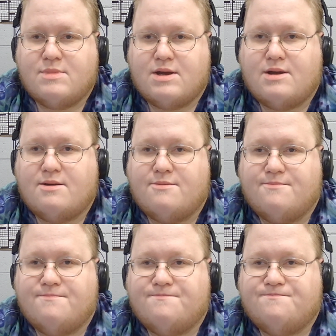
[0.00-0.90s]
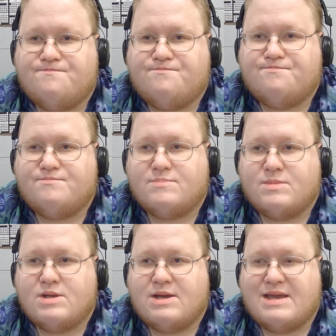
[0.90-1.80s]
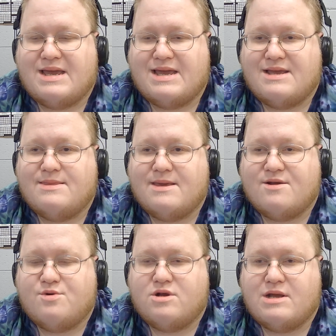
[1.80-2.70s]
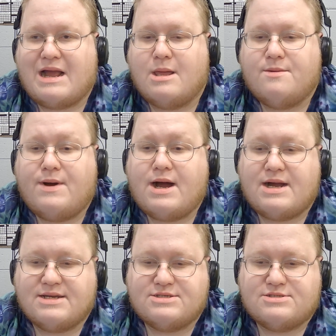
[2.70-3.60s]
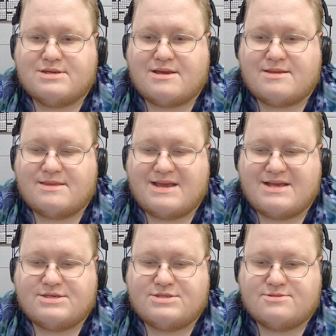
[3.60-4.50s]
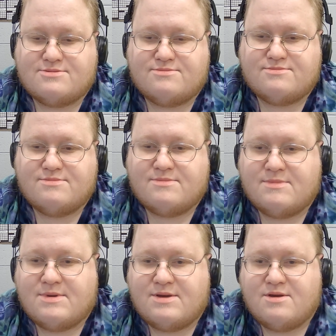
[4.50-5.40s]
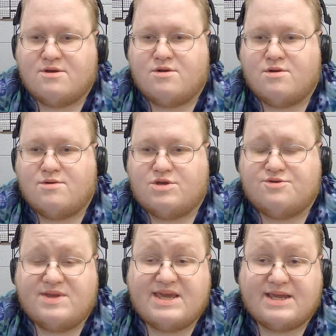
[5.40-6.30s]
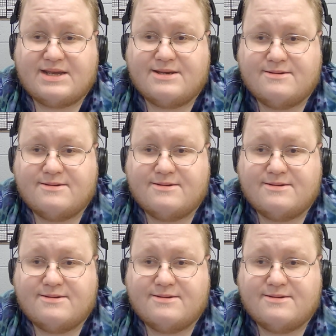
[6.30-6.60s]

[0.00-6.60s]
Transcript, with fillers: um, and they were out of the box, and that's unique.